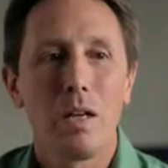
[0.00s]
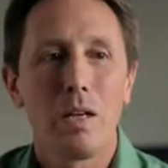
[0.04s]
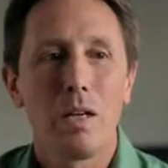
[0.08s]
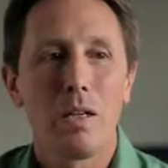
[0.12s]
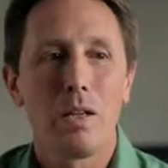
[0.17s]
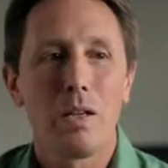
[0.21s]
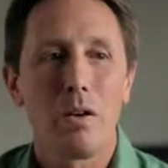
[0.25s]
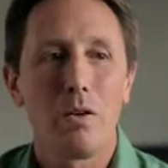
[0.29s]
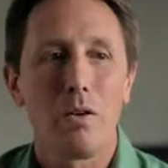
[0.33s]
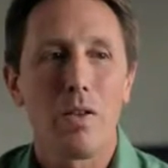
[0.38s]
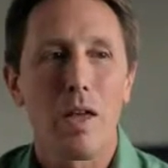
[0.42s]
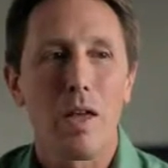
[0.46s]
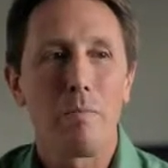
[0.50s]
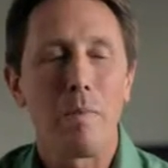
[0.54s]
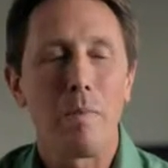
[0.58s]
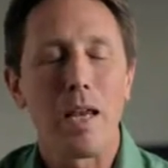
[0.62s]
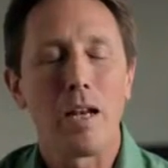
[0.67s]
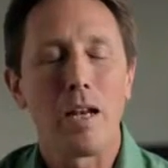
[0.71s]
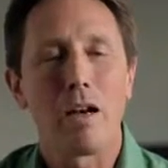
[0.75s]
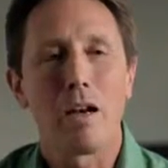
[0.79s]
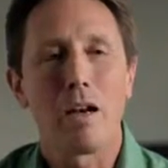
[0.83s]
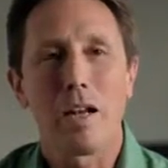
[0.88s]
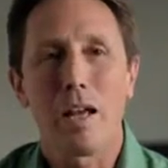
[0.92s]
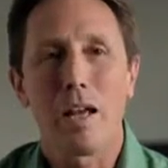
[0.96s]
they may
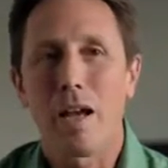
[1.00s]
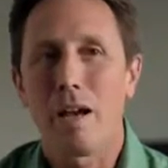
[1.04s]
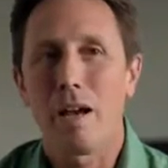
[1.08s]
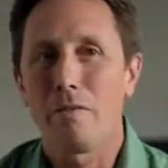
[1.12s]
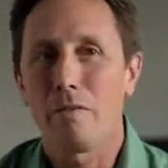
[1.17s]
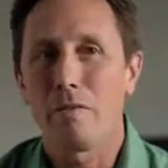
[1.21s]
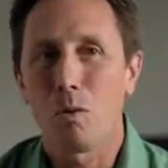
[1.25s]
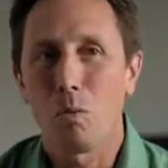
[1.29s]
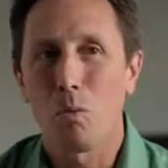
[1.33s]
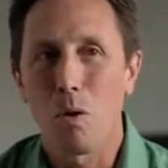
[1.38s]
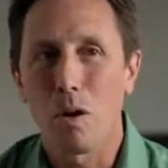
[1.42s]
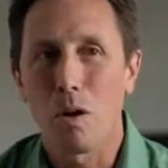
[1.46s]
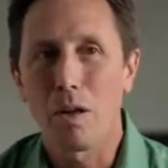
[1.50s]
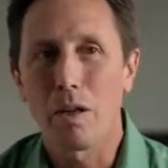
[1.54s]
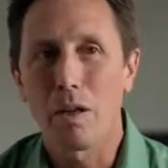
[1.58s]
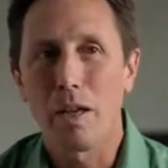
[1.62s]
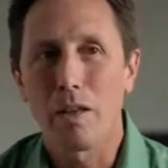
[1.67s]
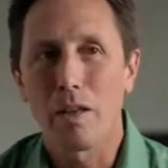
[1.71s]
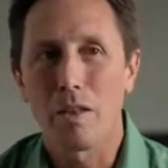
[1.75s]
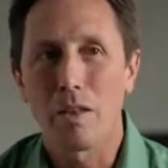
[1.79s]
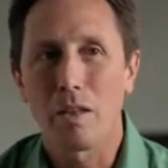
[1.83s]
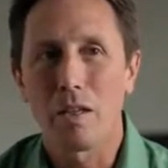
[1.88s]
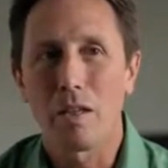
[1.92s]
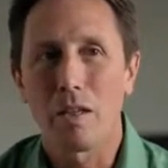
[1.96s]
not have the work
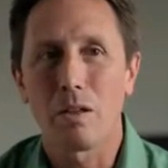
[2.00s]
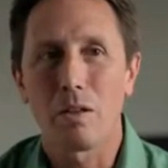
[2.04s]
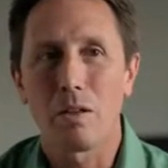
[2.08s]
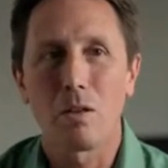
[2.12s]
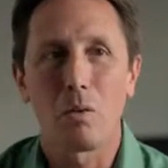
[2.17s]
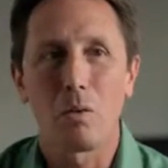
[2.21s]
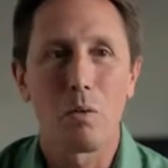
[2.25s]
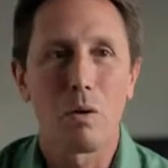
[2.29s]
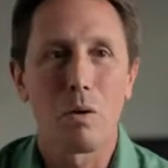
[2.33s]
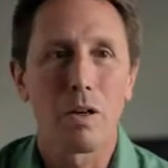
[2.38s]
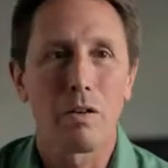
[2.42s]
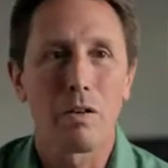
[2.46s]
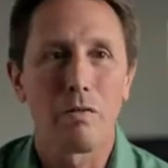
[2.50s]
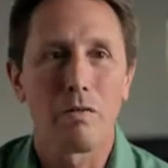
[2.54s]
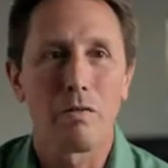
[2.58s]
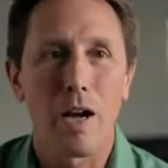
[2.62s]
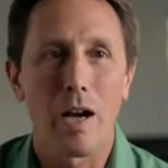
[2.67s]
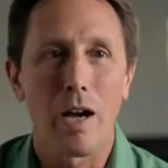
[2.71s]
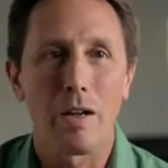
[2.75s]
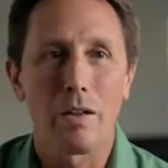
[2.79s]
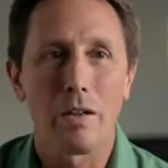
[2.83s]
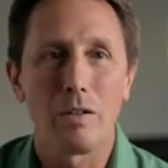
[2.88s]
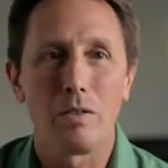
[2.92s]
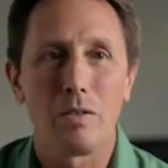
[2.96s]
ethic or the work
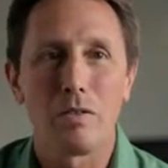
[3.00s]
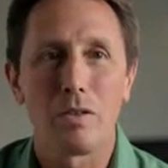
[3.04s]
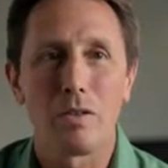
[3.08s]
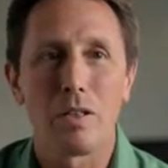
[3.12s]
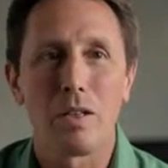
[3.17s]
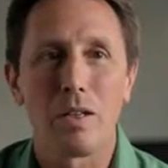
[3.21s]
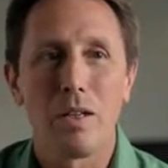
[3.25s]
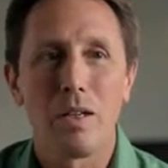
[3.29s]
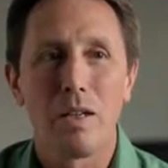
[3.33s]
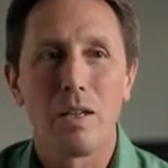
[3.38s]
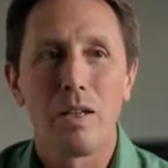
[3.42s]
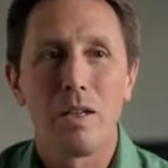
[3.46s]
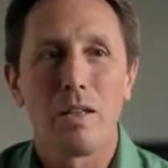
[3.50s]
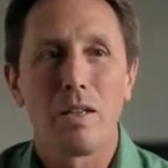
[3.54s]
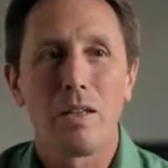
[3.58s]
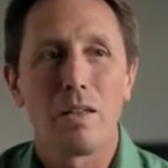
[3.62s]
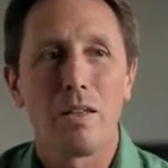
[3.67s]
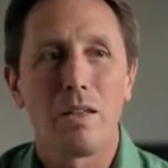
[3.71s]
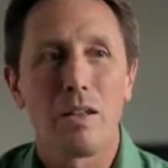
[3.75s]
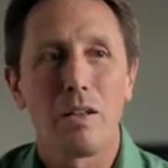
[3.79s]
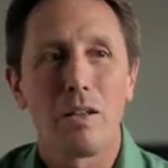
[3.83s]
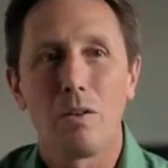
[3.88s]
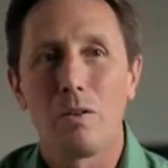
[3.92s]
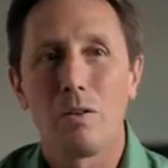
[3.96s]
values
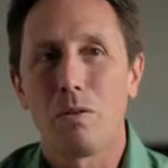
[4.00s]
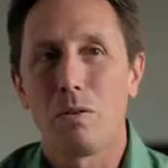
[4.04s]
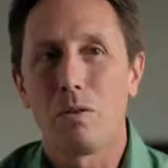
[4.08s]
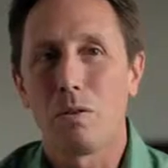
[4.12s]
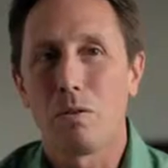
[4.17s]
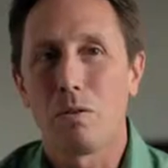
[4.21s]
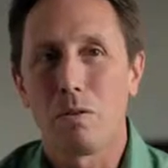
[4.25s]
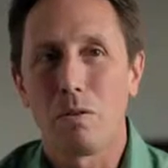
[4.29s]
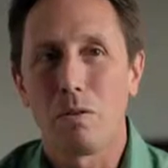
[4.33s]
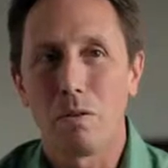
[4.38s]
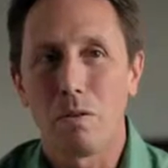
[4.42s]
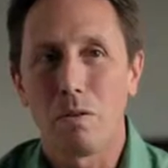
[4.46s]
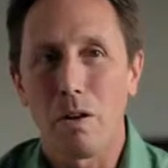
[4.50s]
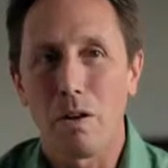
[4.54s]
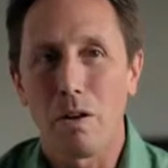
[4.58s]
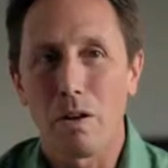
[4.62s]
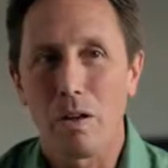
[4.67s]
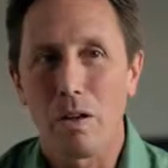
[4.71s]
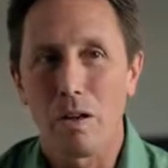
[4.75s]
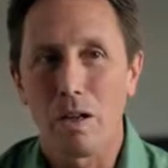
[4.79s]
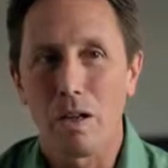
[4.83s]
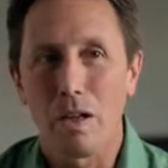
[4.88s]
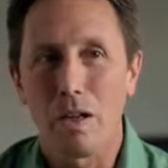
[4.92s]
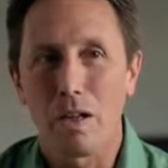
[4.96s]
that you are
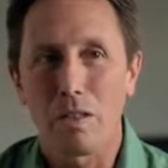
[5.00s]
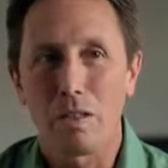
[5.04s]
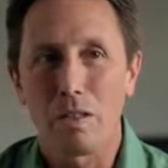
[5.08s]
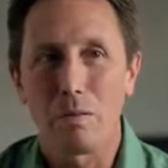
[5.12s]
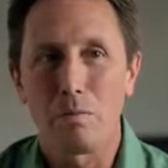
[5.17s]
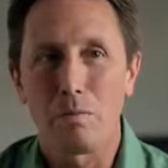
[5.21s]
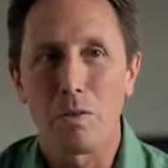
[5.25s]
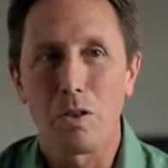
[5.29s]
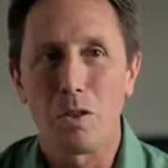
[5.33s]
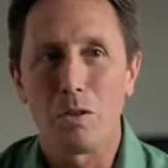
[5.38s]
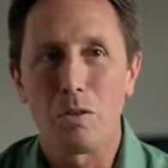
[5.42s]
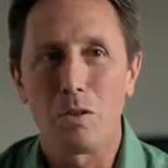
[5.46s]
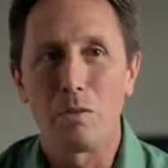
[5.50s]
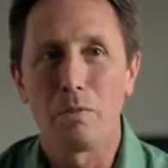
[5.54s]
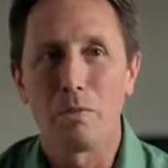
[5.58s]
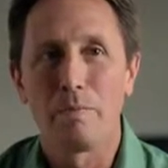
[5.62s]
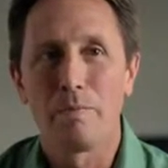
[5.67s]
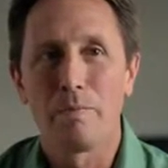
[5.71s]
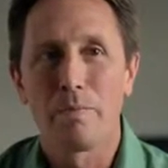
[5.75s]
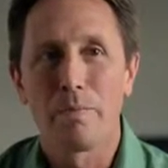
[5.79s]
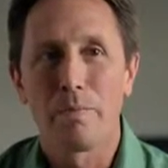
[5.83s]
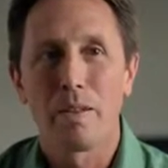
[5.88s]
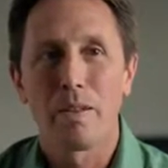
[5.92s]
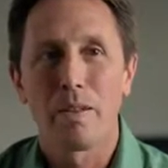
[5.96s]
accustomed to,
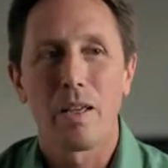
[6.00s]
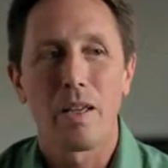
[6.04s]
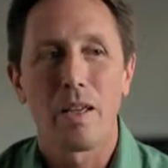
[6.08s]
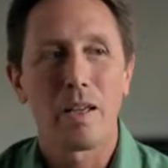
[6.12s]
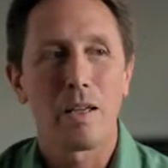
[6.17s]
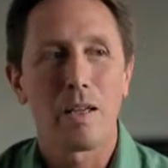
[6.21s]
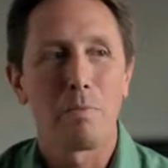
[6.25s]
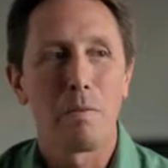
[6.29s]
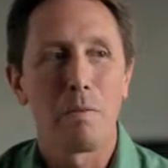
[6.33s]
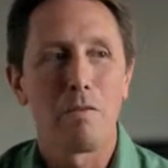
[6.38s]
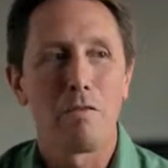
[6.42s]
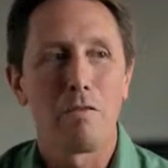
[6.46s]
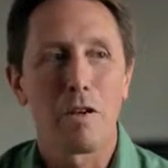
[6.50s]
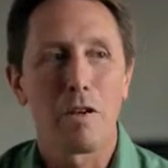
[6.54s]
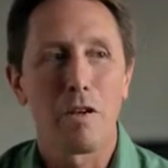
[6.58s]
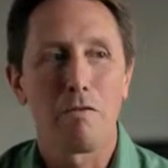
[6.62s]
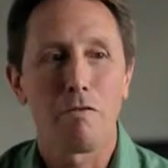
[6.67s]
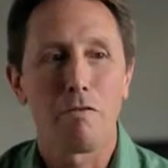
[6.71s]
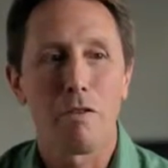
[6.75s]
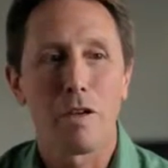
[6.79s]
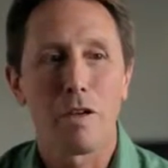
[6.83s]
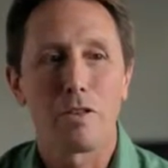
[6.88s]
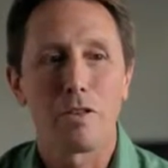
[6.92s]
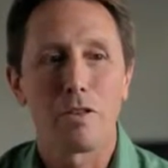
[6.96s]
it can be very
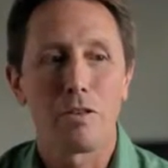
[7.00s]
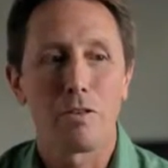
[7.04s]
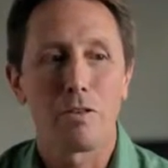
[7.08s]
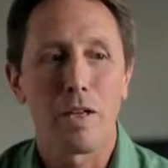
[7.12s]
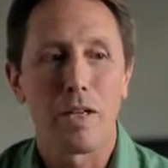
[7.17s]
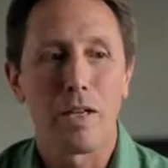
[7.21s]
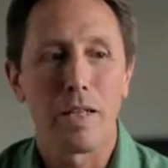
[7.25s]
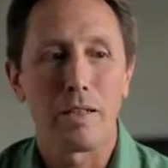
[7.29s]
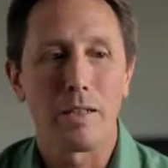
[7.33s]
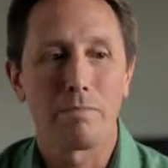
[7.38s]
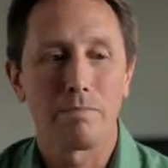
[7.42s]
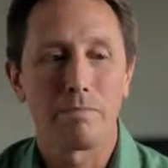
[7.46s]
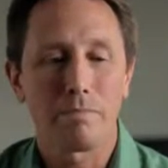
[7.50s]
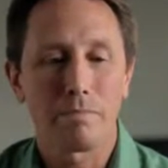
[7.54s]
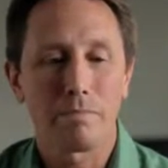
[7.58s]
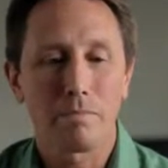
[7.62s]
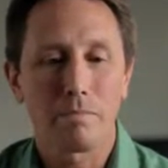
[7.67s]
frustrating.